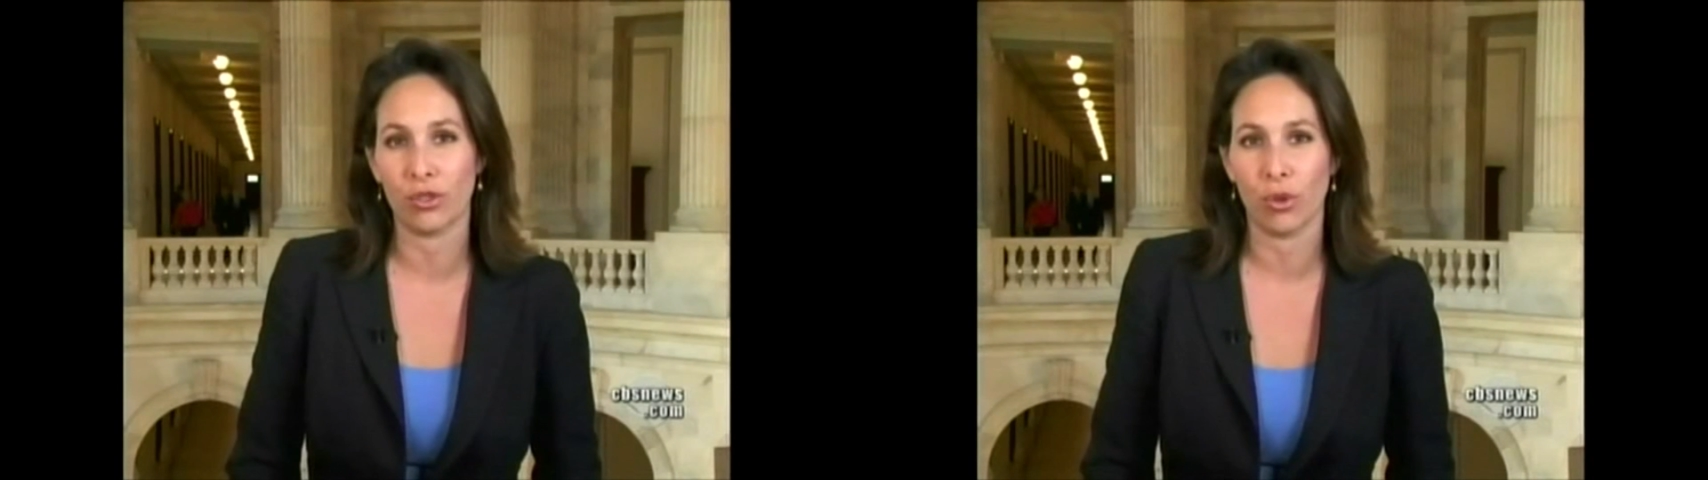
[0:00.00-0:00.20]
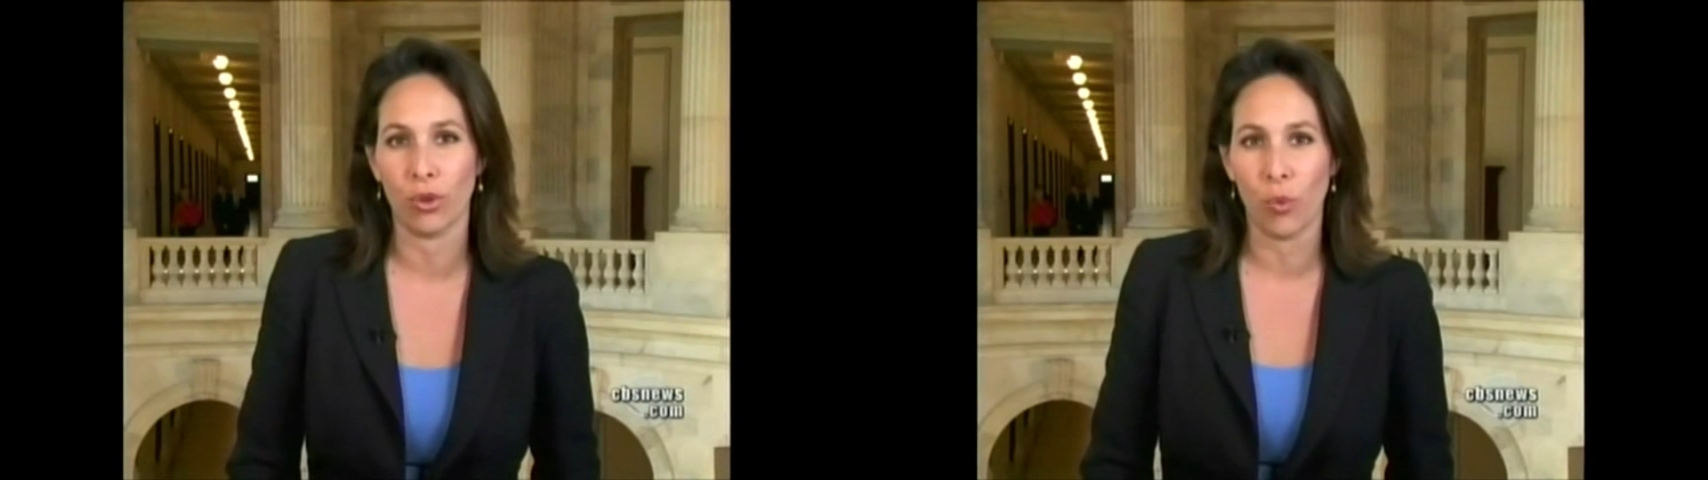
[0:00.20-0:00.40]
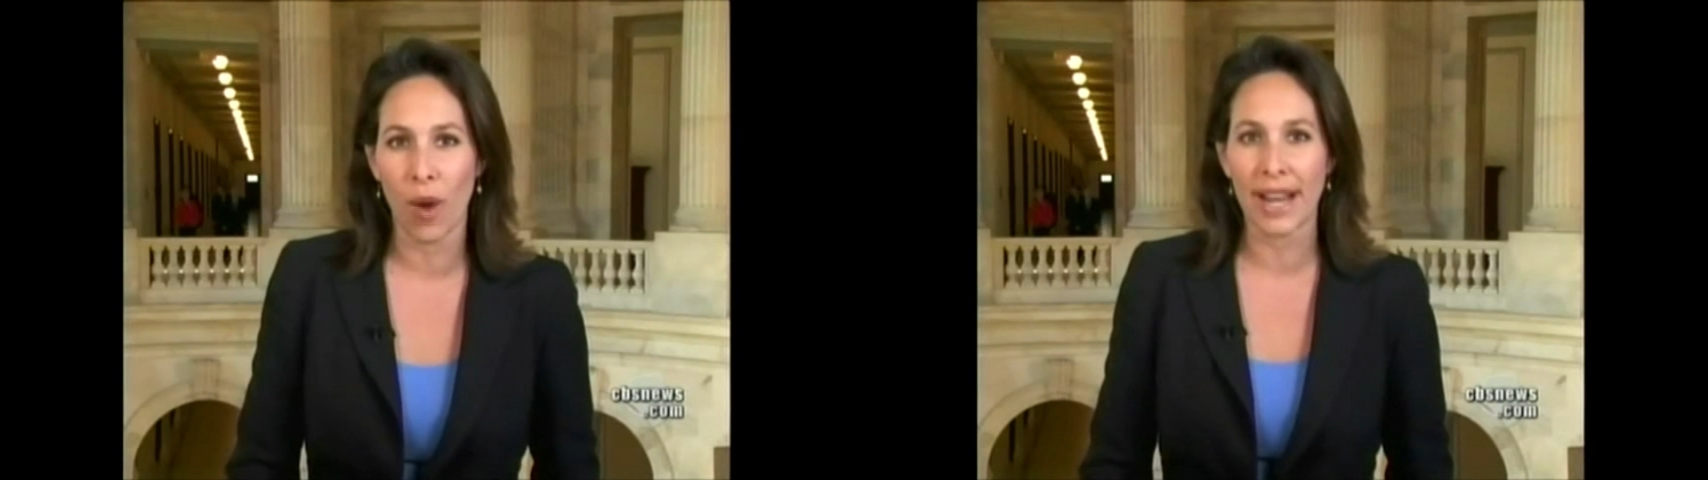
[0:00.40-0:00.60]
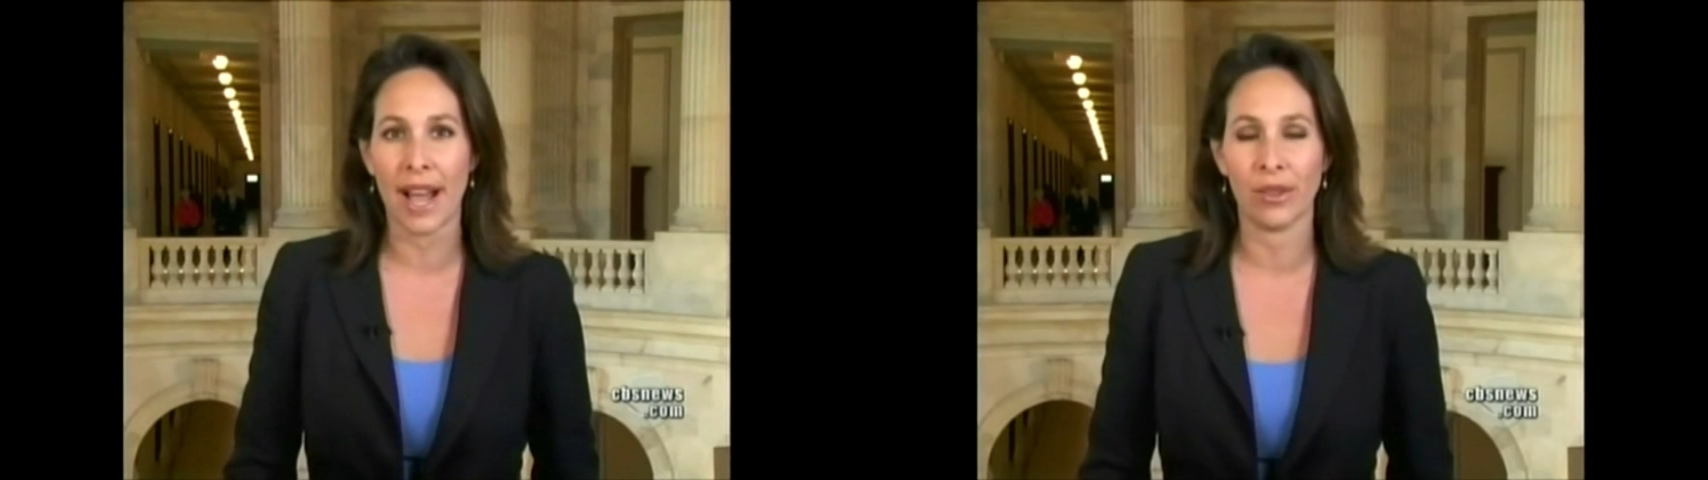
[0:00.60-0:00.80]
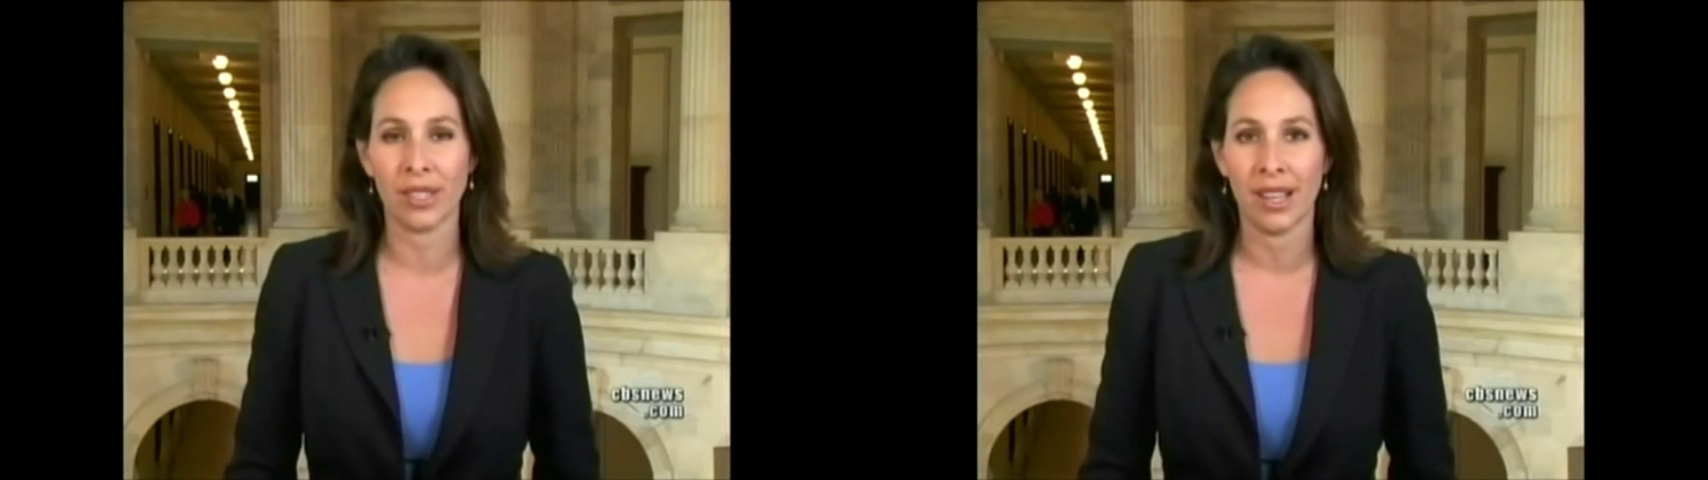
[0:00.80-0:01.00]
control the White
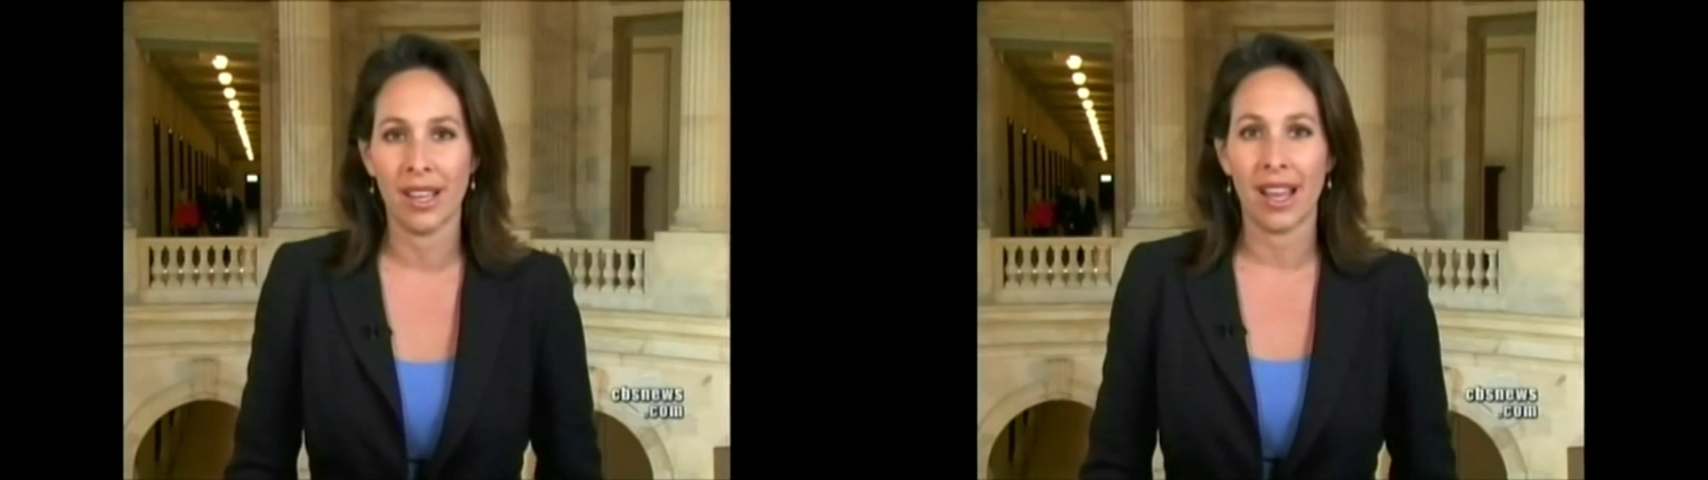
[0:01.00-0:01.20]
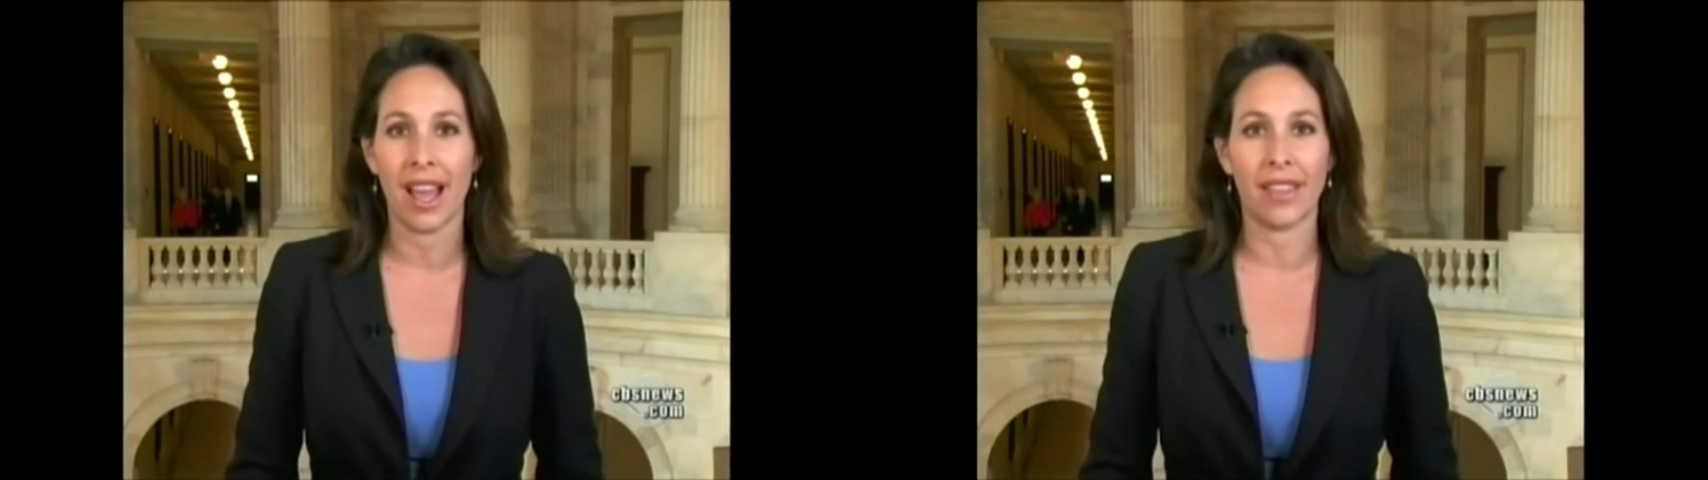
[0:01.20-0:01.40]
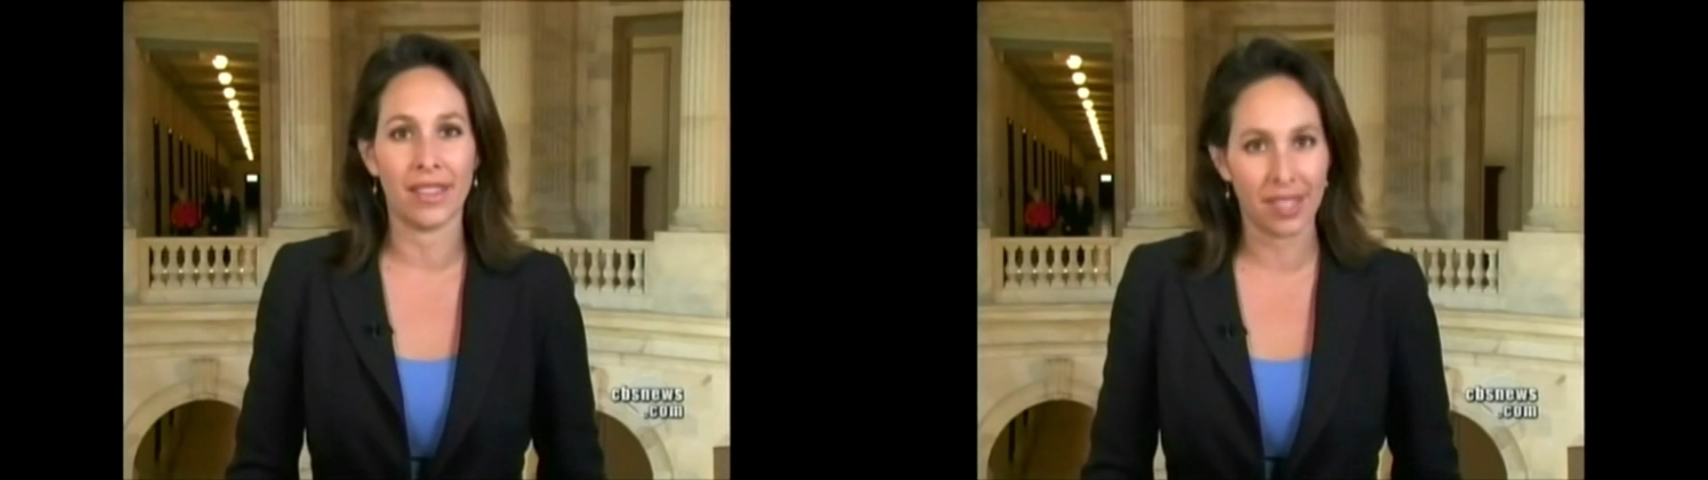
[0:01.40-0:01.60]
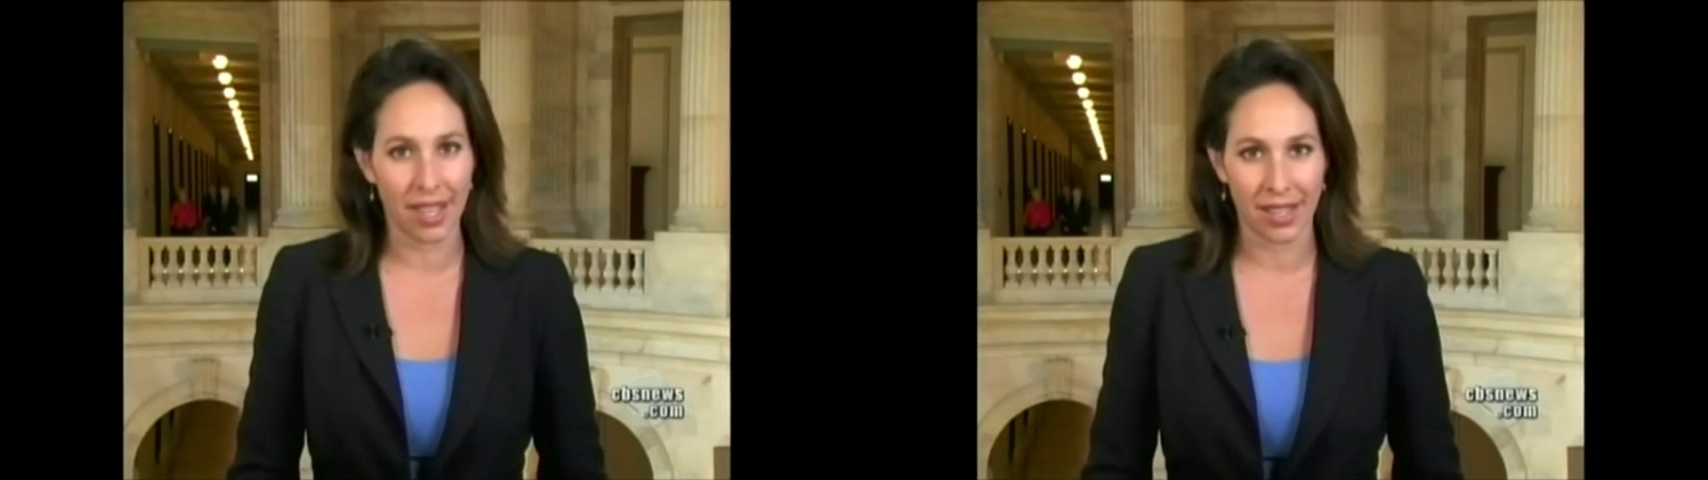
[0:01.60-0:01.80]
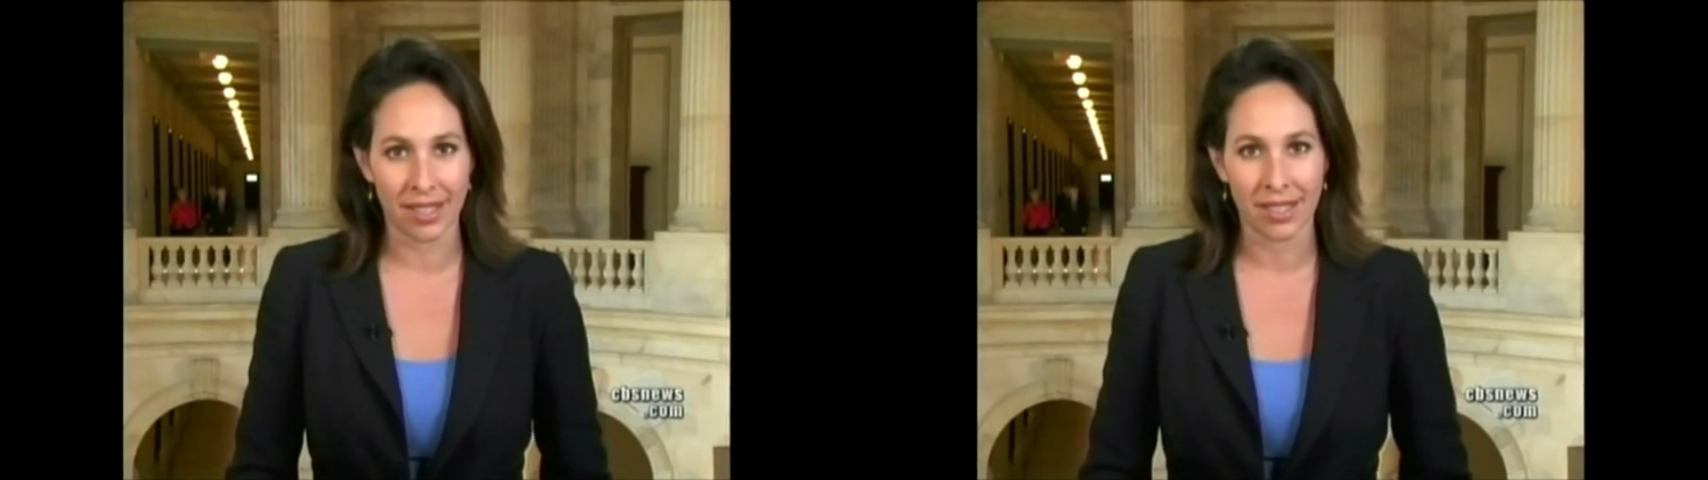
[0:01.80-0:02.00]
House and the
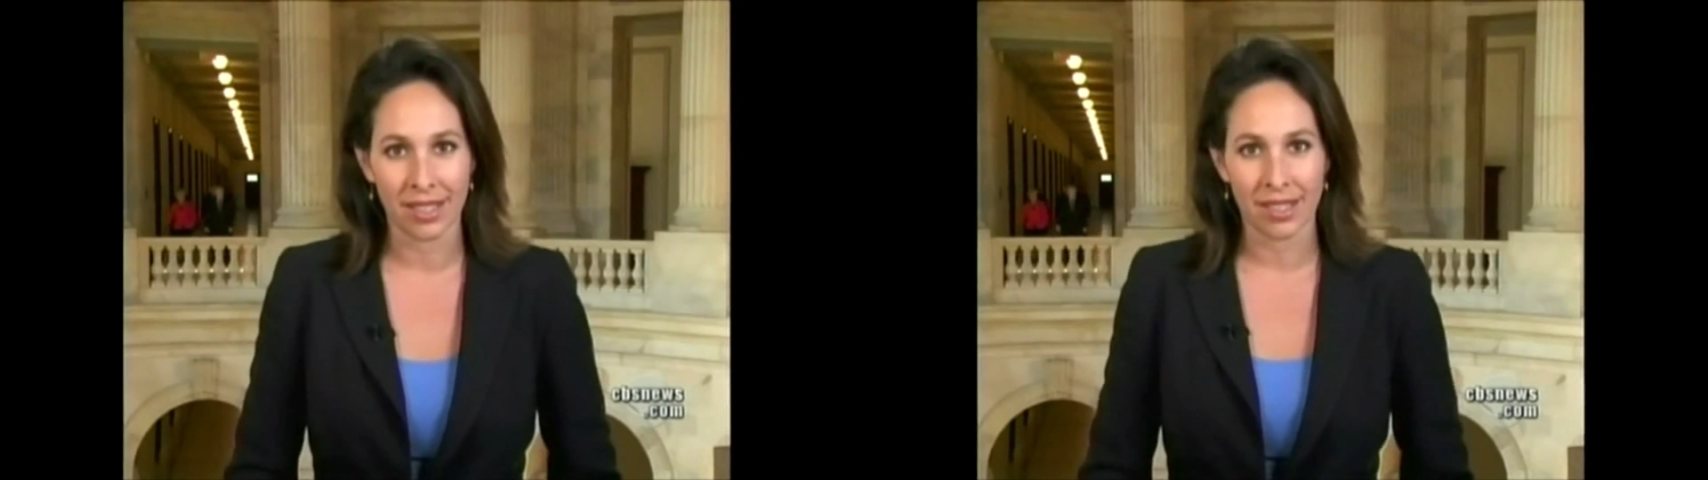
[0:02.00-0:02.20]
Senate.